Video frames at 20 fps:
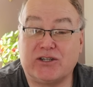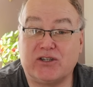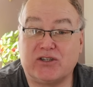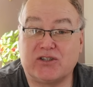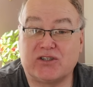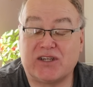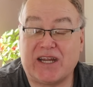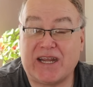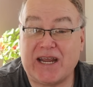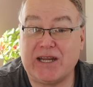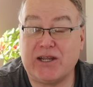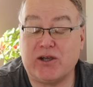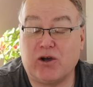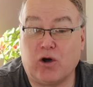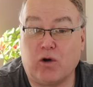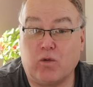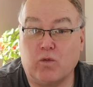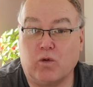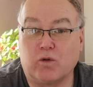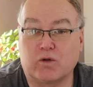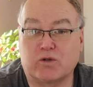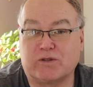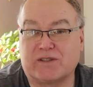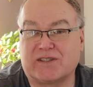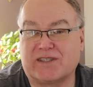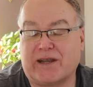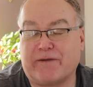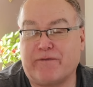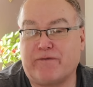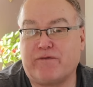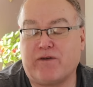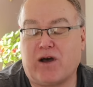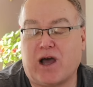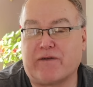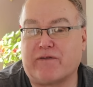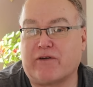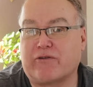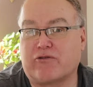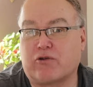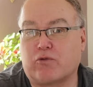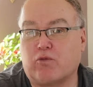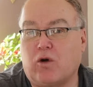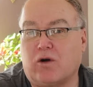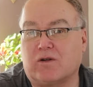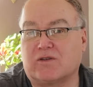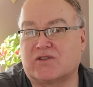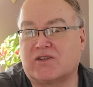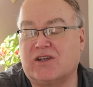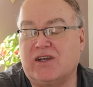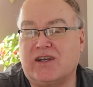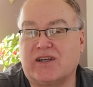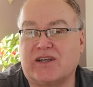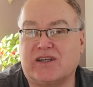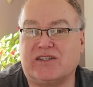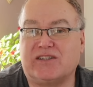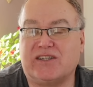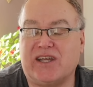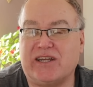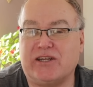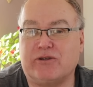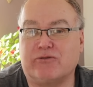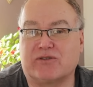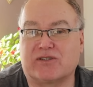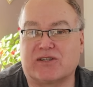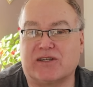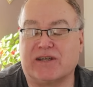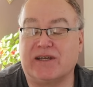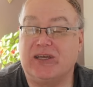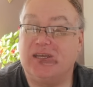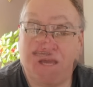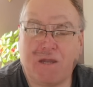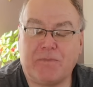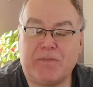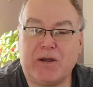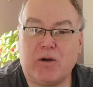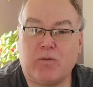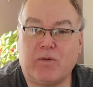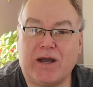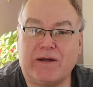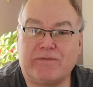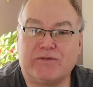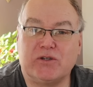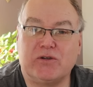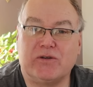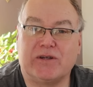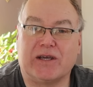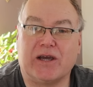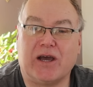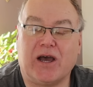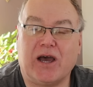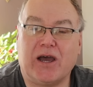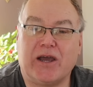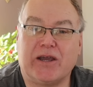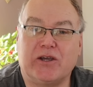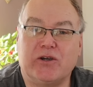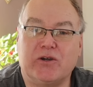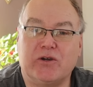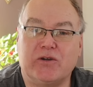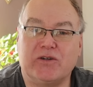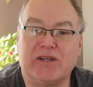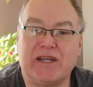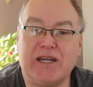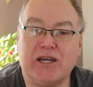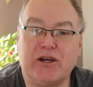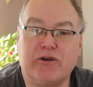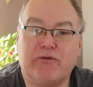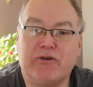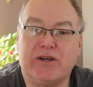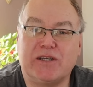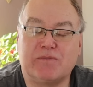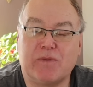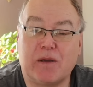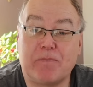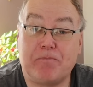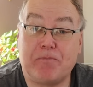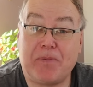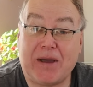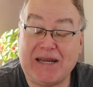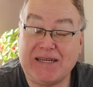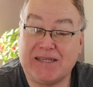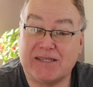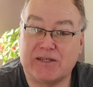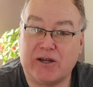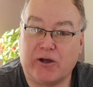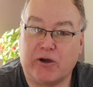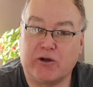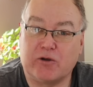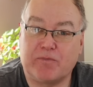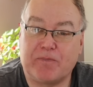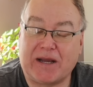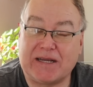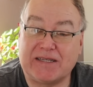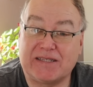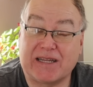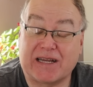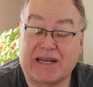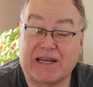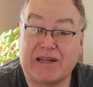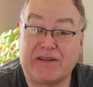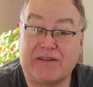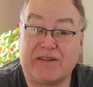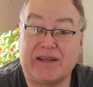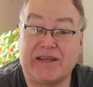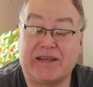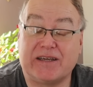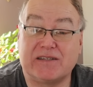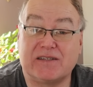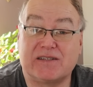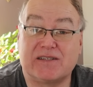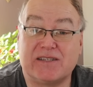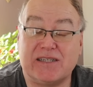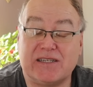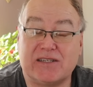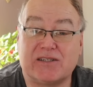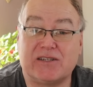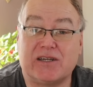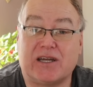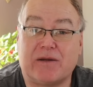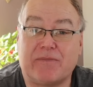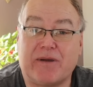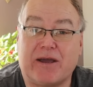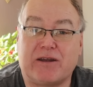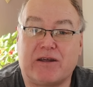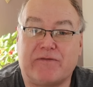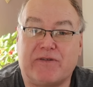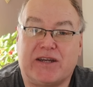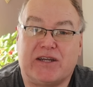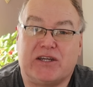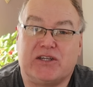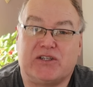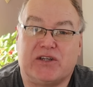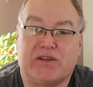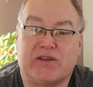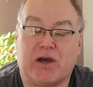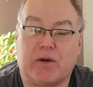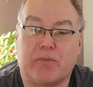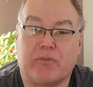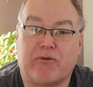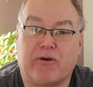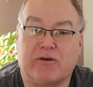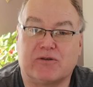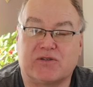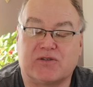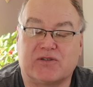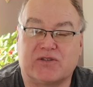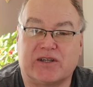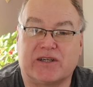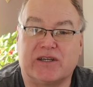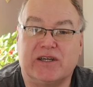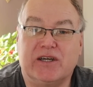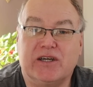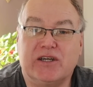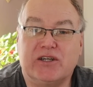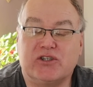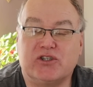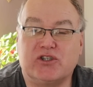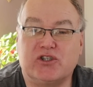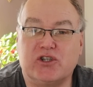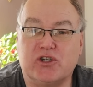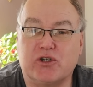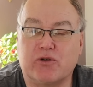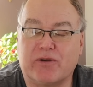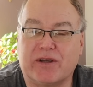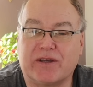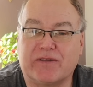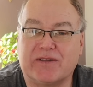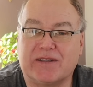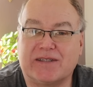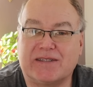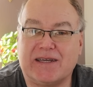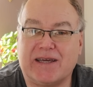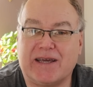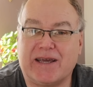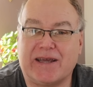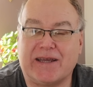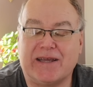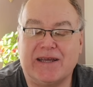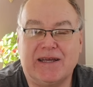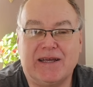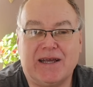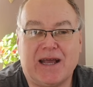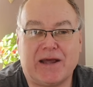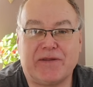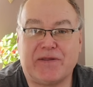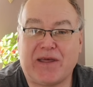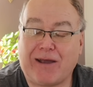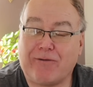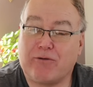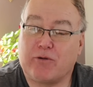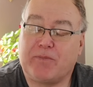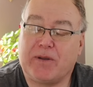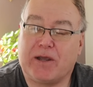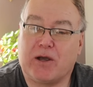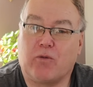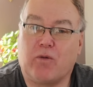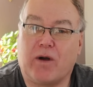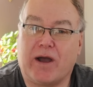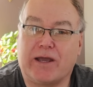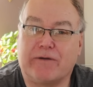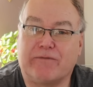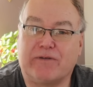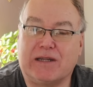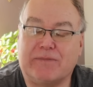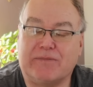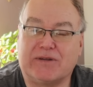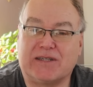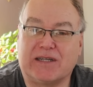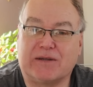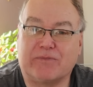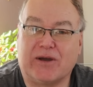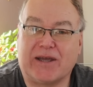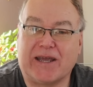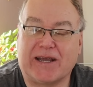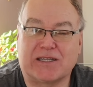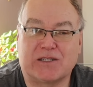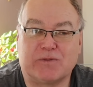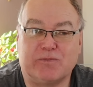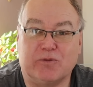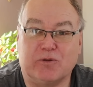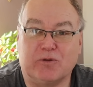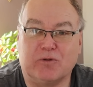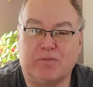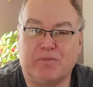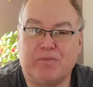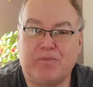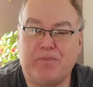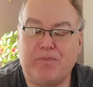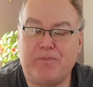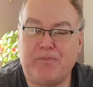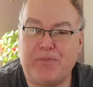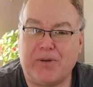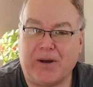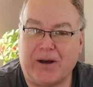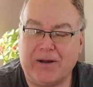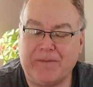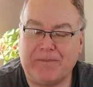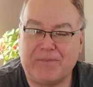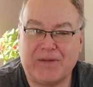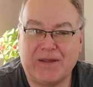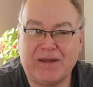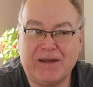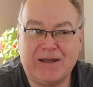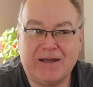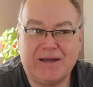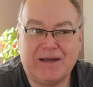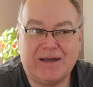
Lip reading: and just heat hot water at, say, 500 watts continuously. That'd be a way of doing it. I could increase my base load, basically, the consistent amount of energy that I'm processing during the day. And that would be a way of limiting my export. But